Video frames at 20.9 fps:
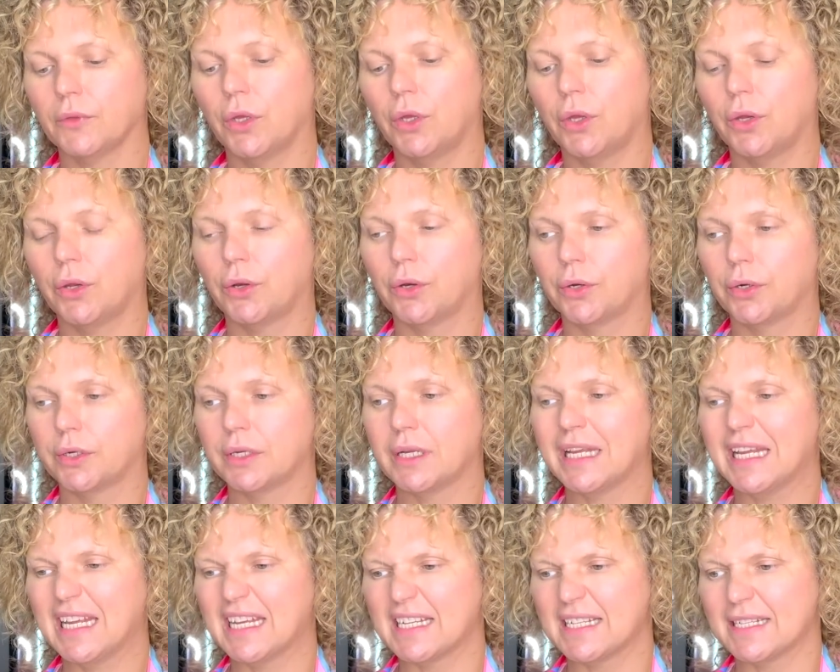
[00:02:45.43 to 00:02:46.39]
her
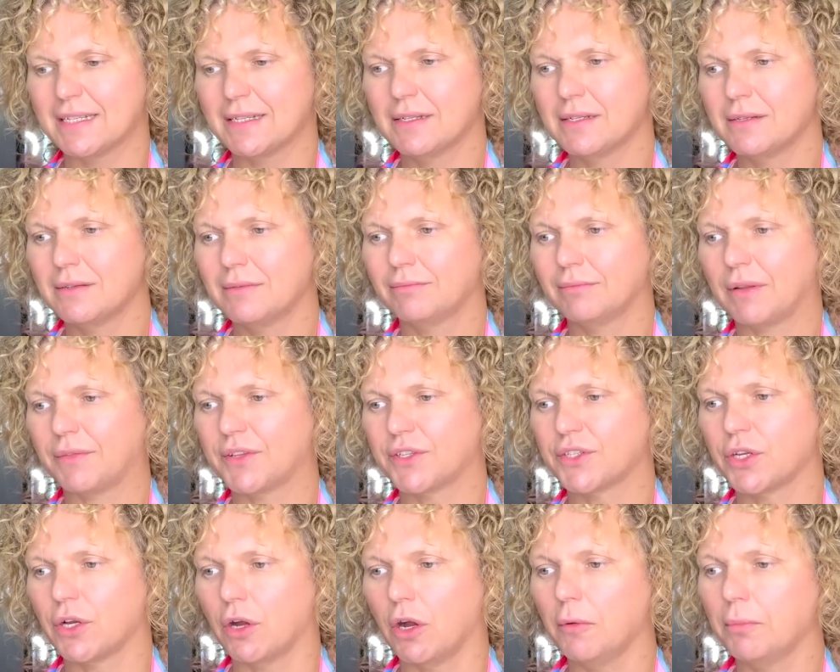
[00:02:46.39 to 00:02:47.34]
in the
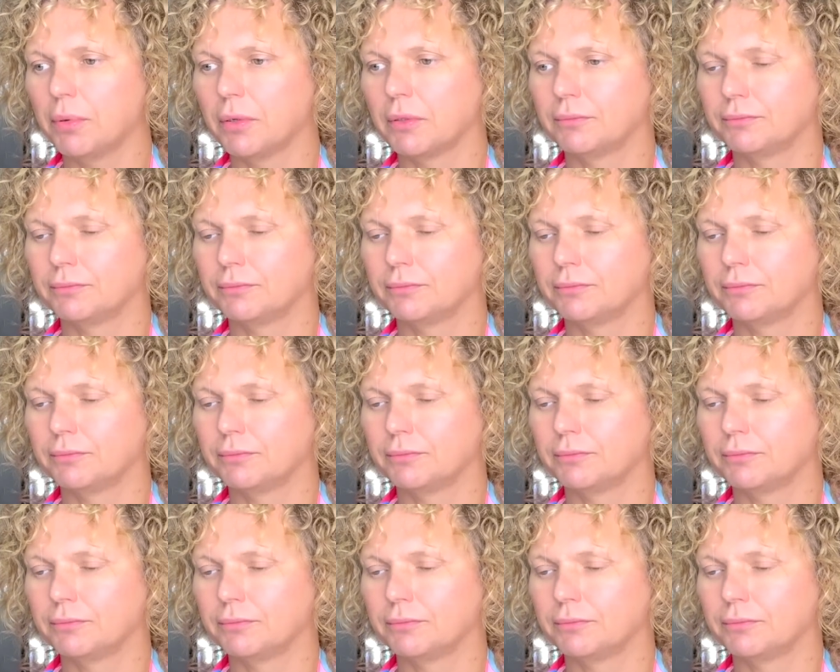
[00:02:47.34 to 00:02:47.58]
top,